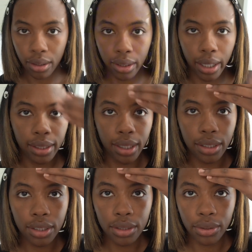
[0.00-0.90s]
Okay, and I
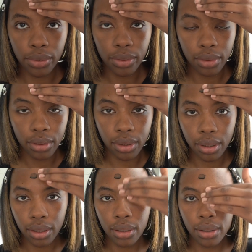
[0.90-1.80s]
just do
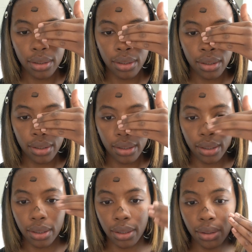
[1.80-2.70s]
here,
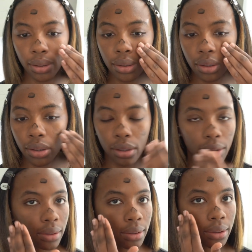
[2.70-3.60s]
here,
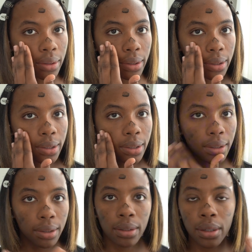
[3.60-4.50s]
here, and
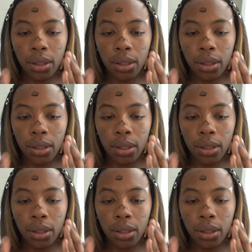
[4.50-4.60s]
here,